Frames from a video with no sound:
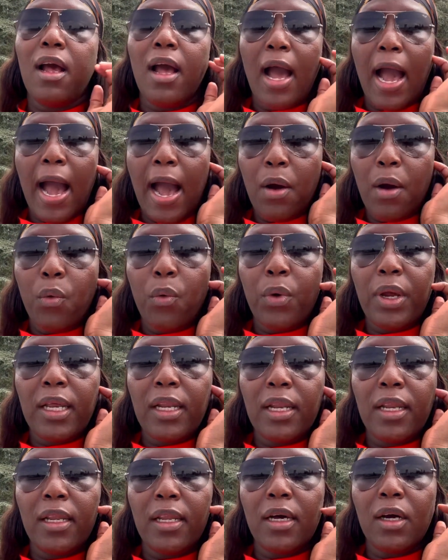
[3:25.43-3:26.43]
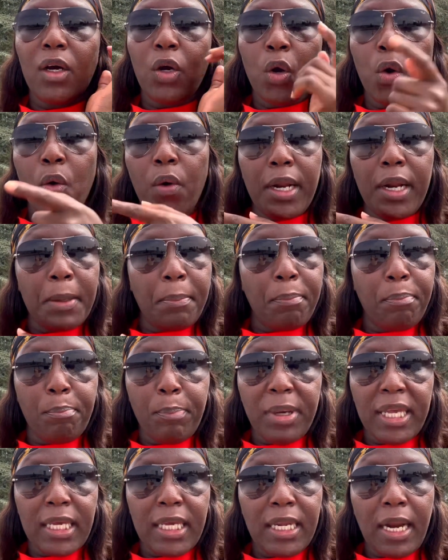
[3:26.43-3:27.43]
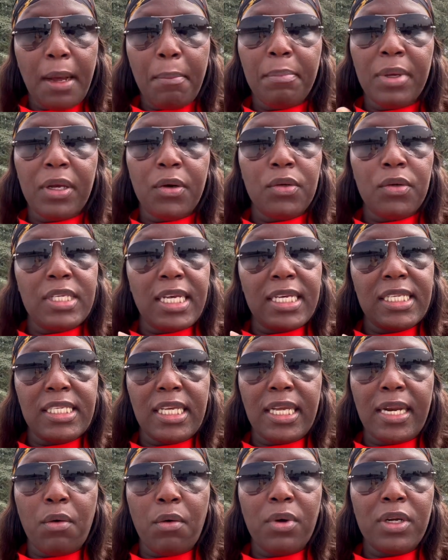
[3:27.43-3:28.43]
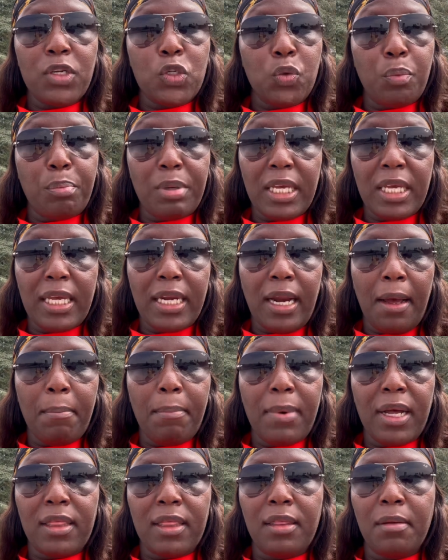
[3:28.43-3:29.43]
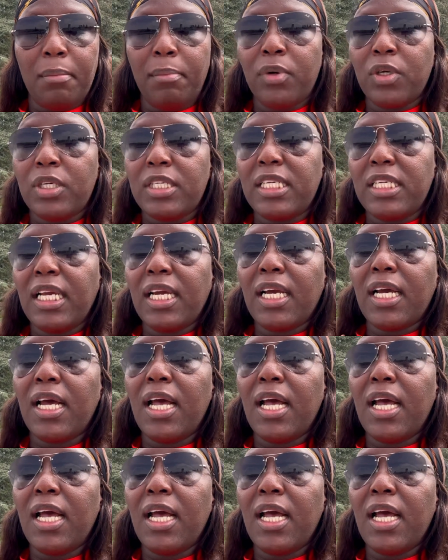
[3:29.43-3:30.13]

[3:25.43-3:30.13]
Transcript: I will go and pick it up, because I said I want to pick it up at the boutique.